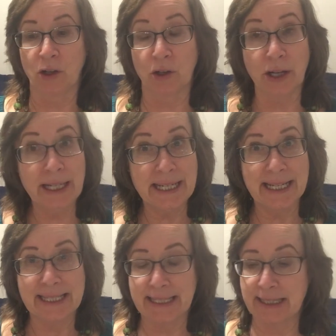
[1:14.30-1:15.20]

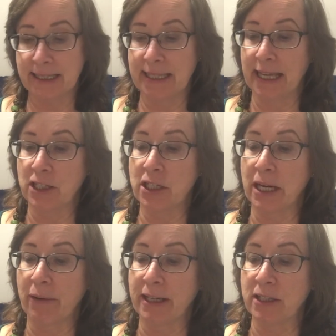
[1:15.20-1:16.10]
Goodness, said
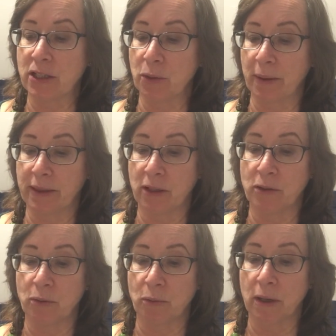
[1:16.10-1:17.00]
Cherry Sue at the
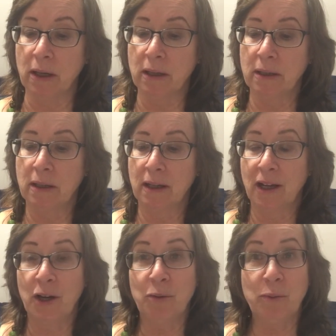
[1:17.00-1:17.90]
door.
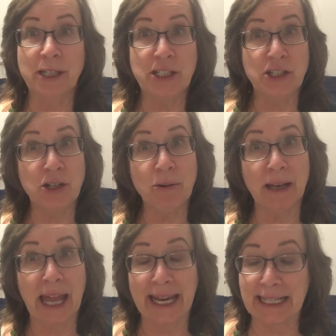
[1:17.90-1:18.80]
Would you
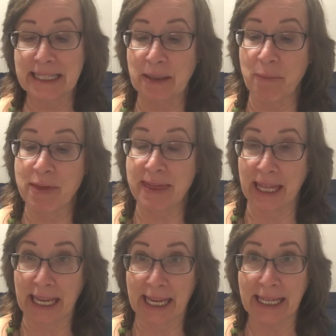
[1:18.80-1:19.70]
like some
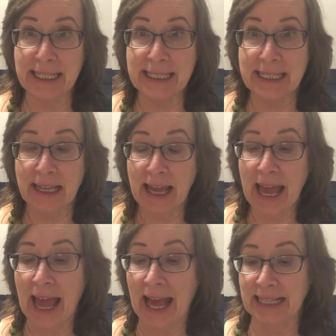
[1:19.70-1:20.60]
things?
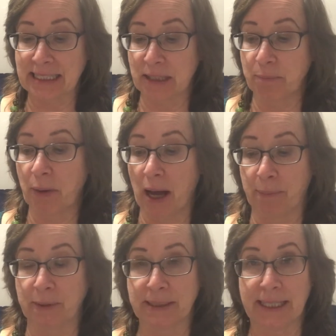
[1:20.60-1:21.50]
asked
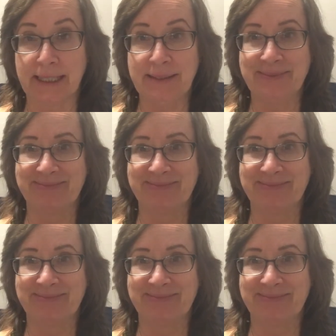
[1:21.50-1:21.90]
Poppleton.